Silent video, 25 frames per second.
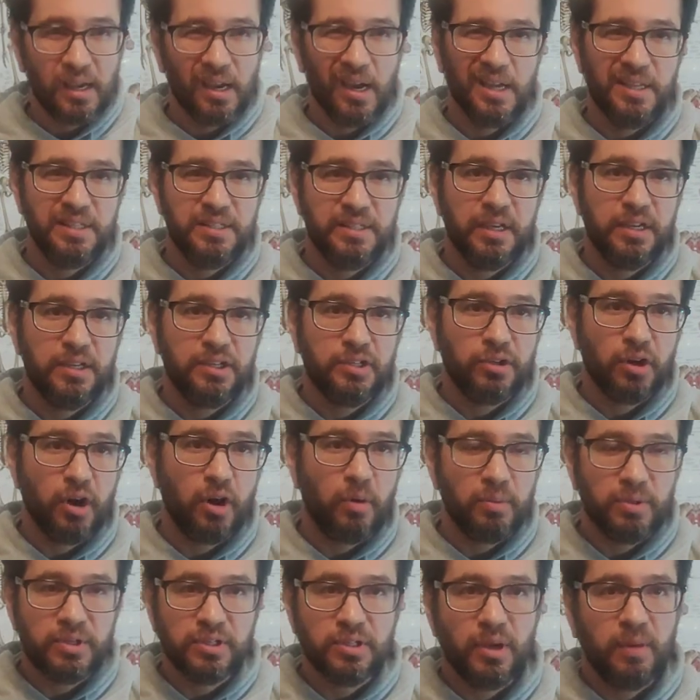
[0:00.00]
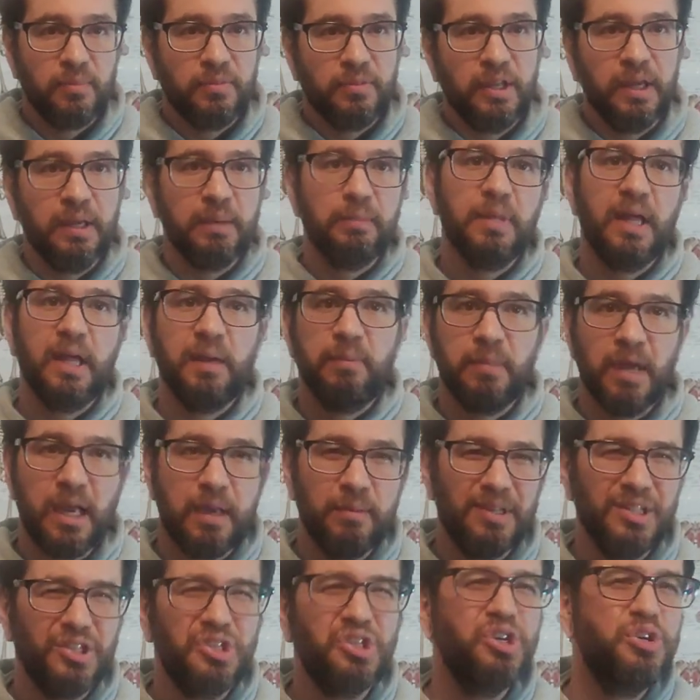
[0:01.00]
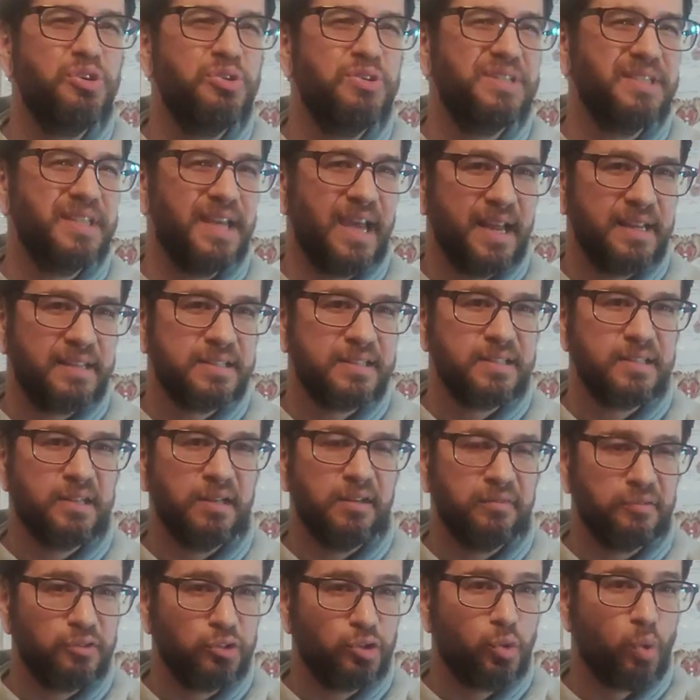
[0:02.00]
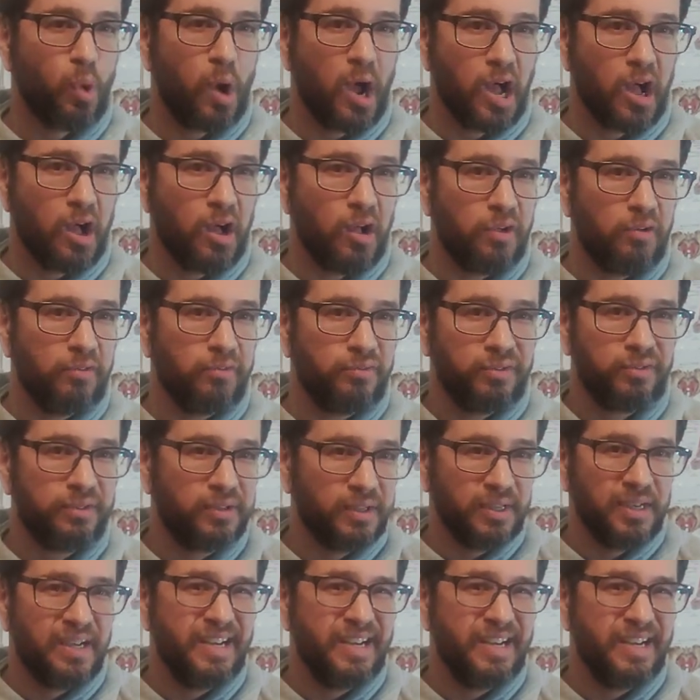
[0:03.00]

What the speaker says: I'd say start with something like maybe 2 sets of 12